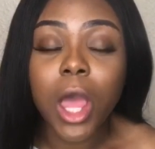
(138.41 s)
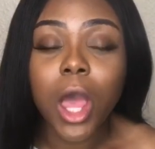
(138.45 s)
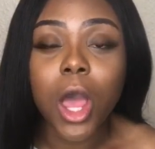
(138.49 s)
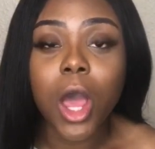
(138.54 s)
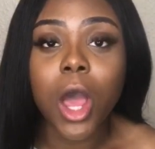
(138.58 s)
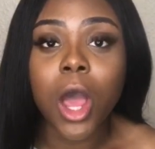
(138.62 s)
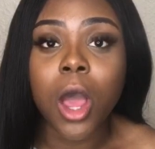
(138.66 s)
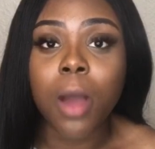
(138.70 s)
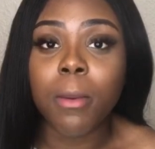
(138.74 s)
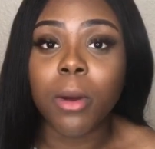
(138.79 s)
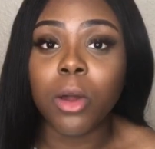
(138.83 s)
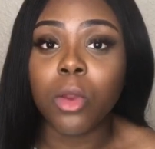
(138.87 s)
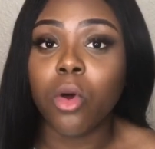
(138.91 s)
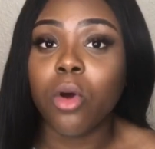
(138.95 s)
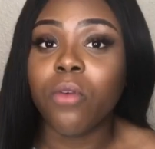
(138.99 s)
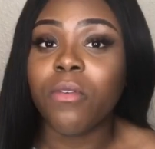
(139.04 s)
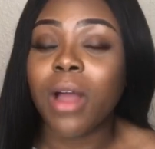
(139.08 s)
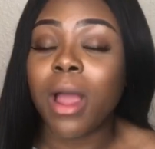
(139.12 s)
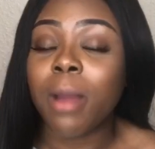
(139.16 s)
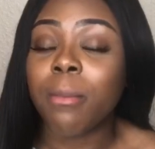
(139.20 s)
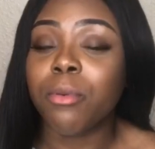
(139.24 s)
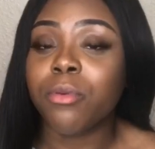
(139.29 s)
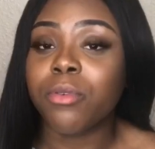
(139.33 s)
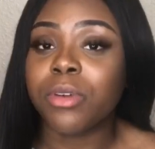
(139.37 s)
A lot of
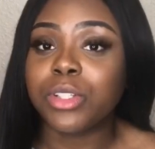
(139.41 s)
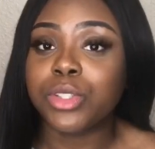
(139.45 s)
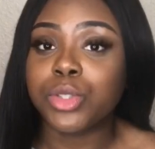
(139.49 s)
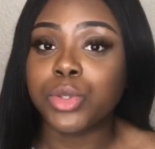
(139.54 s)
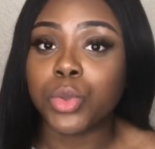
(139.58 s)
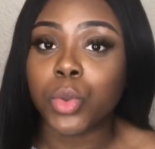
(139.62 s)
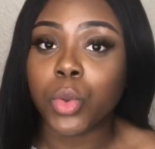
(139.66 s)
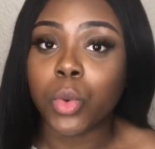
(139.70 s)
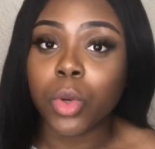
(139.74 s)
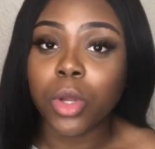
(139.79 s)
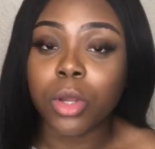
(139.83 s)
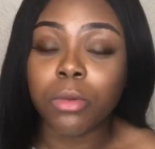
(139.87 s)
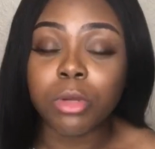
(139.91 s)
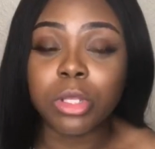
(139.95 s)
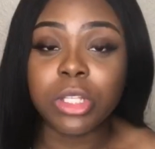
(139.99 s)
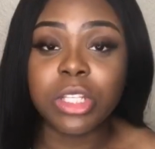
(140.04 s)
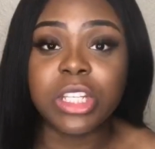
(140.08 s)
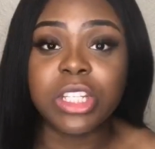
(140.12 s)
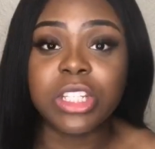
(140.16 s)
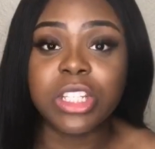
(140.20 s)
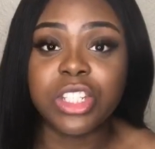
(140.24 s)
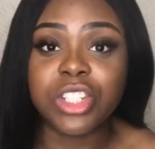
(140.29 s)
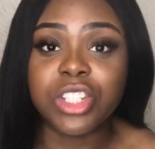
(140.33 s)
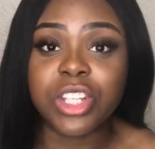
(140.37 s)
Aboriginal
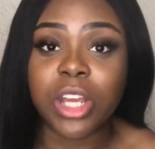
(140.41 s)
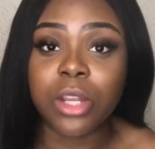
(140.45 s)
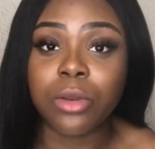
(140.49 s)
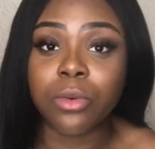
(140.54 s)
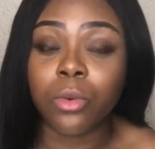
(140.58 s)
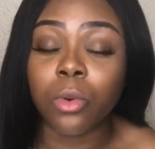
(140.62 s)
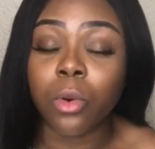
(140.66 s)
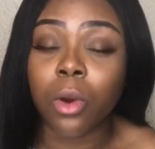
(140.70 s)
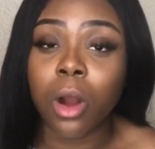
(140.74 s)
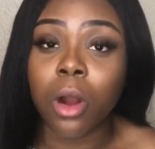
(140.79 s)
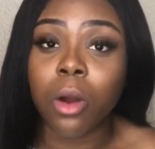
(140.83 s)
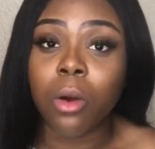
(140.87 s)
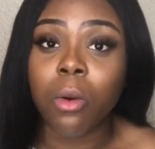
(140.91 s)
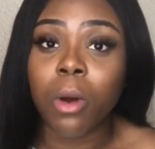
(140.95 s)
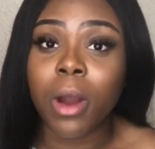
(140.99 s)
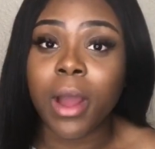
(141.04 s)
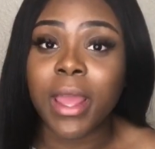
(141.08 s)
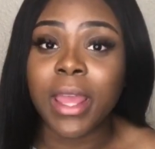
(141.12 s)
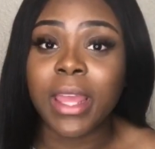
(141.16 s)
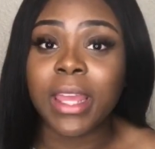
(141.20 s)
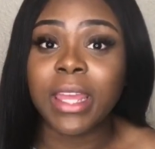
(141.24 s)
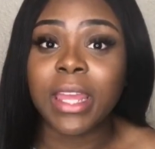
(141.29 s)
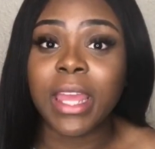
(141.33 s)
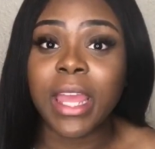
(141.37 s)
communities in general are quite
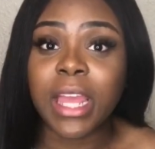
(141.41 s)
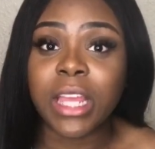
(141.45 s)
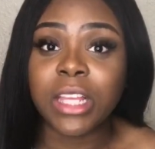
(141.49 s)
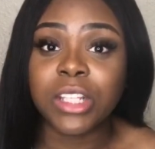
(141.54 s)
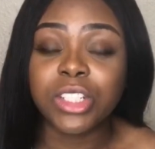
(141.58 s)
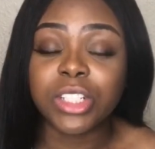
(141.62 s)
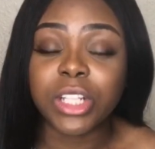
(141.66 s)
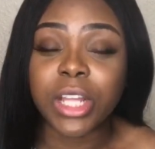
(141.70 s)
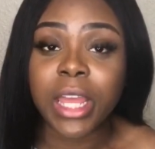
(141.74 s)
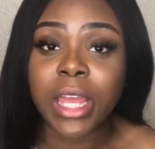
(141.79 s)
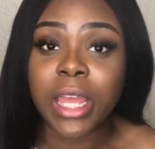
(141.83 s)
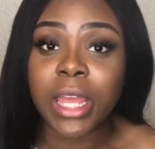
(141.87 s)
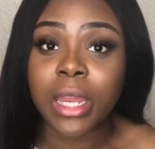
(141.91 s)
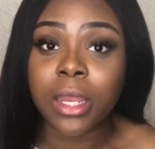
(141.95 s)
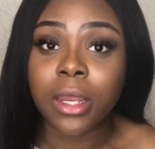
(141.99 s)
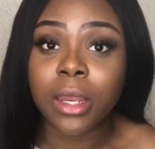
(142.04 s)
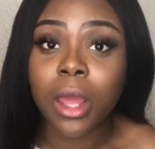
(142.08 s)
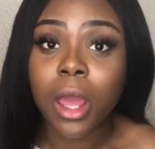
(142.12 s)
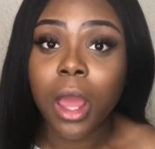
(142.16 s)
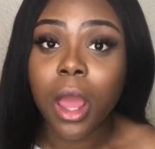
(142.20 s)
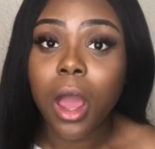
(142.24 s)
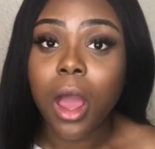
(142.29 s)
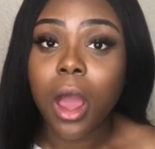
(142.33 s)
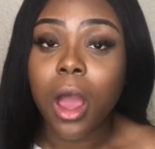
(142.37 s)
engaged in
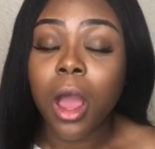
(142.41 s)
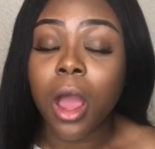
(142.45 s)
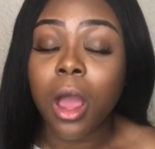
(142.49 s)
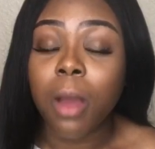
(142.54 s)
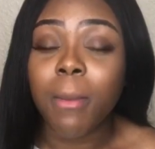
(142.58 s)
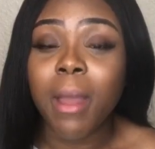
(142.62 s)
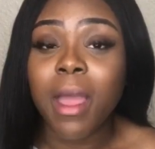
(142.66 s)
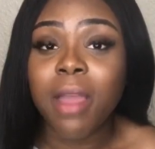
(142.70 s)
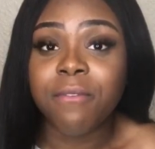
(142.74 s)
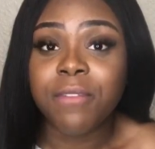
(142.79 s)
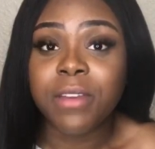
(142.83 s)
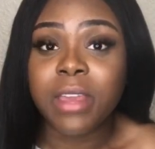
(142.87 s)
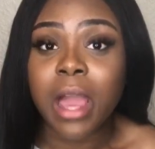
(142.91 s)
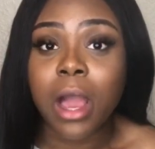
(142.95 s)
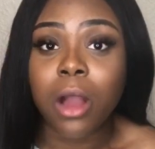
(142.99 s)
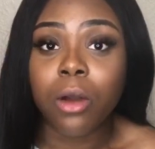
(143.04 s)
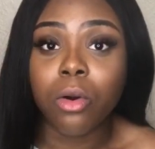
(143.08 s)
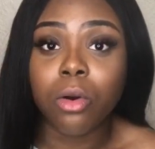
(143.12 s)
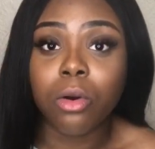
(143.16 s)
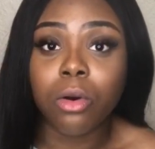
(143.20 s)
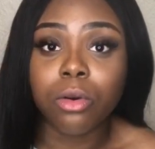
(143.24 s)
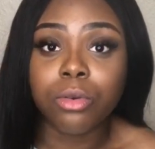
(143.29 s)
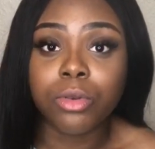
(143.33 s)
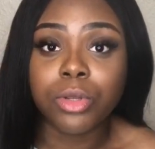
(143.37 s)
heavy
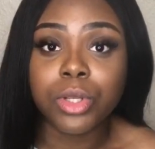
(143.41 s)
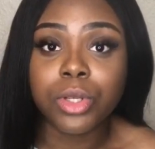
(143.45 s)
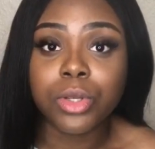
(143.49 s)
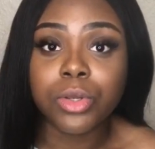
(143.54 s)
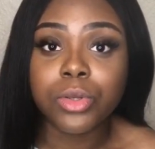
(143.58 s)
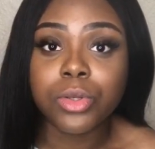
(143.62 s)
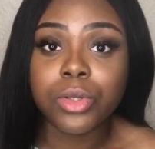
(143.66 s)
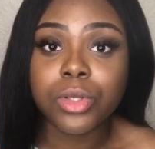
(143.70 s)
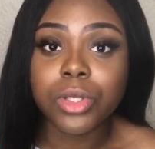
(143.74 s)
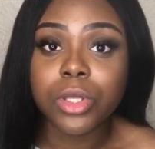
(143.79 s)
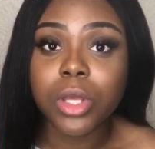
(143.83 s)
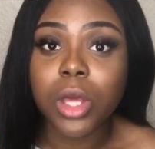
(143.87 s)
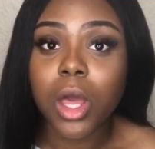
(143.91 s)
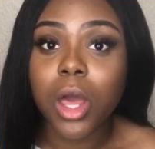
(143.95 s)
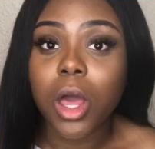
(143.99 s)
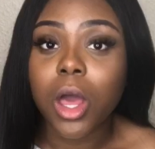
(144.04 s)
alcohol use.